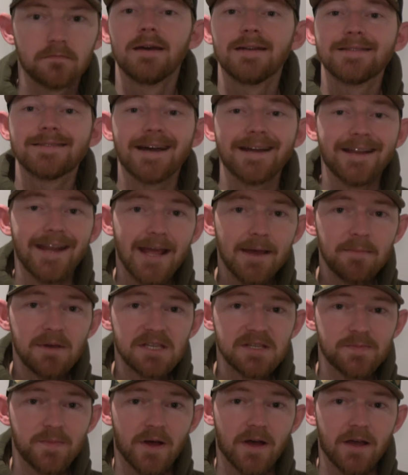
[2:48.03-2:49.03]
Dynamic
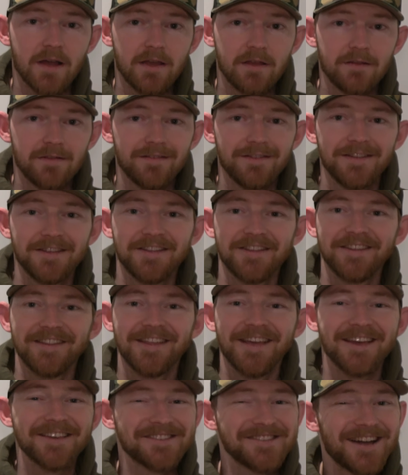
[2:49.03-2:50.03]
spine
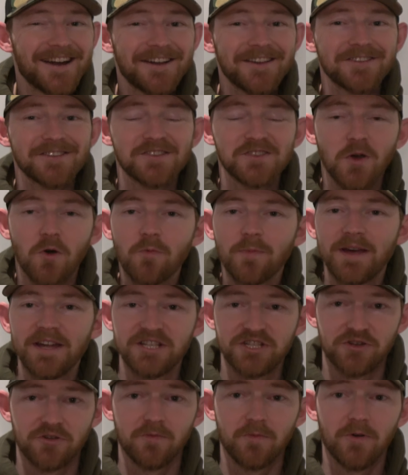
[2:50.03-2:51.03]
is not so
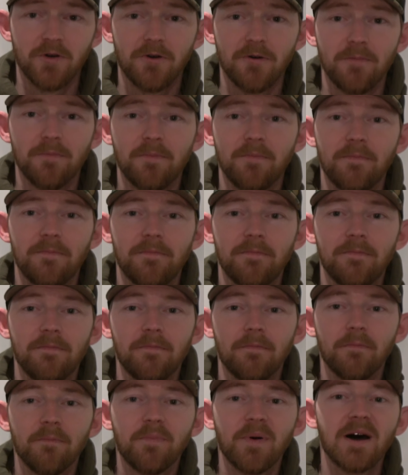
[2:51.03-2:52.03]
measurable,
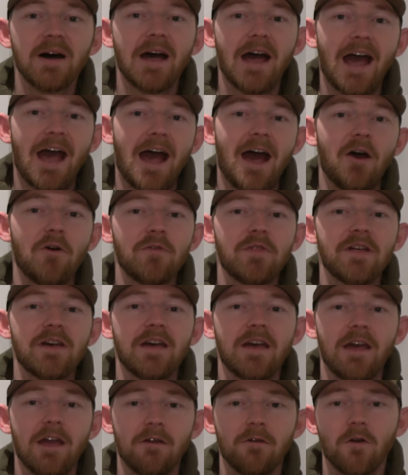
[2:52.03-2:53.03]
but how
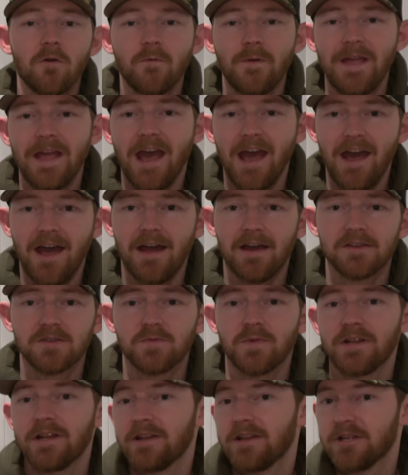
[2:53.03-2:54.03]
the arrow reacts
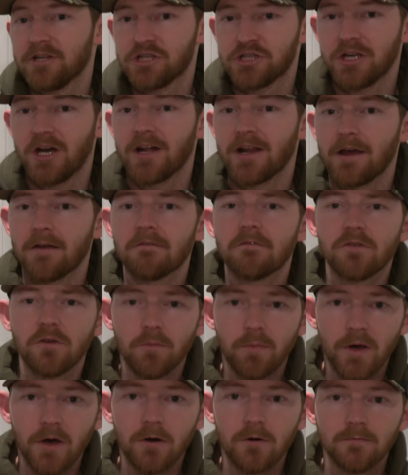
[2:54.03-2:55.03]
when it is shot out of your
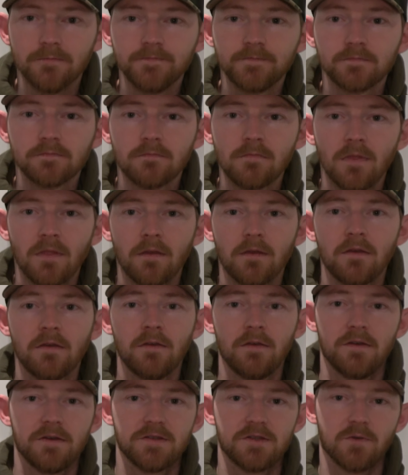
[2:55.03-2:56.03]
bow.
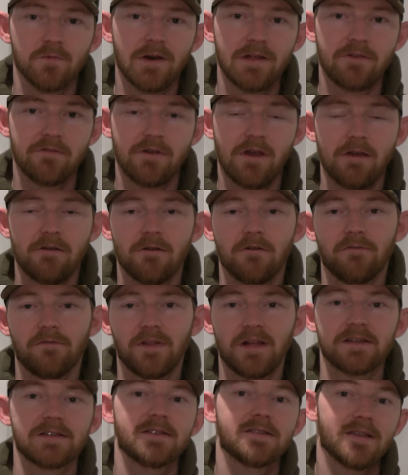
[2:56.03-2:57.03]
So whether the arrow
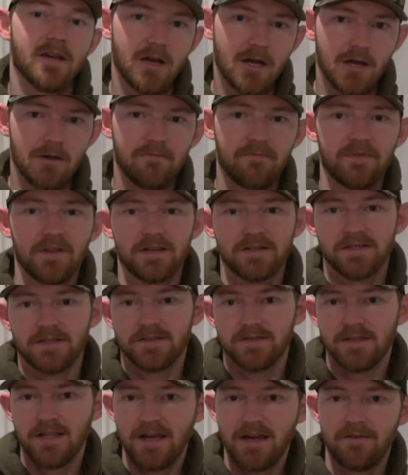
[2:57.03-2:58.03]
flexes up,
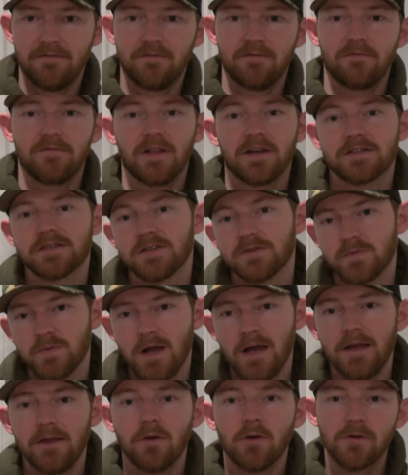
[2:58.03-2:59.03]
flexes left, flexes
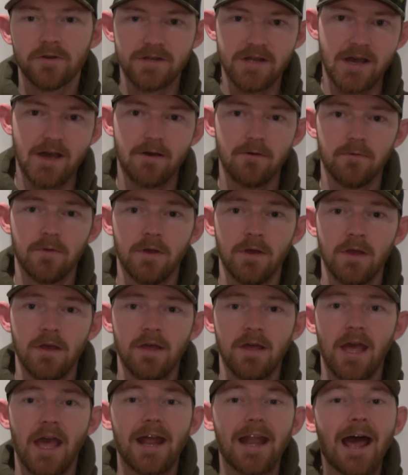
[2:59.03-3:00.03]
right, or down,
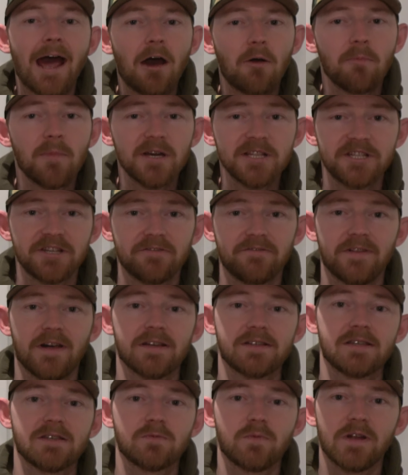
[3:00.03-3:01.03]
and how much it
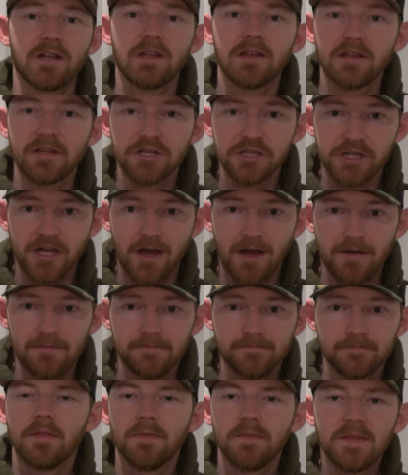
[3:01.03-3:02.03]
flexes when it is shot.
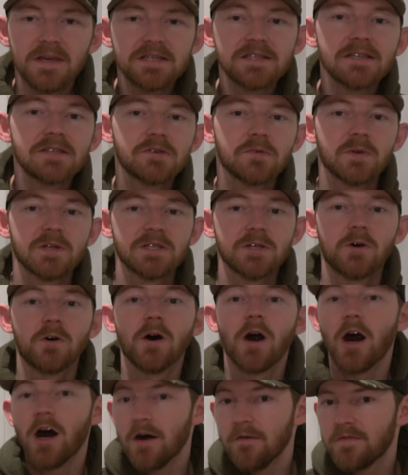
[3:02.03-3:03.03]
This is a
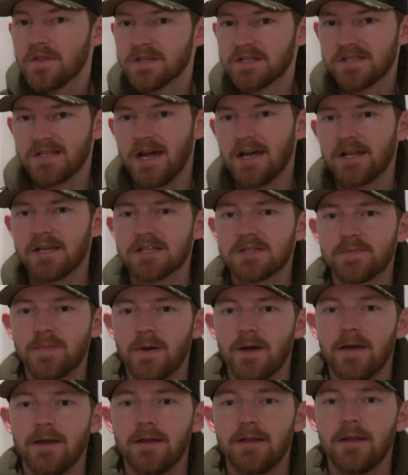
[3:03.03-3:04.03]
result of the static
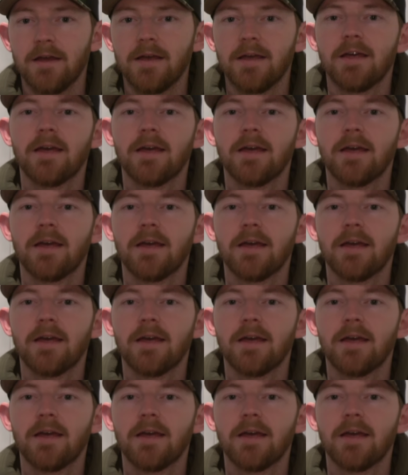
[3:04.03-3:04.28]
spine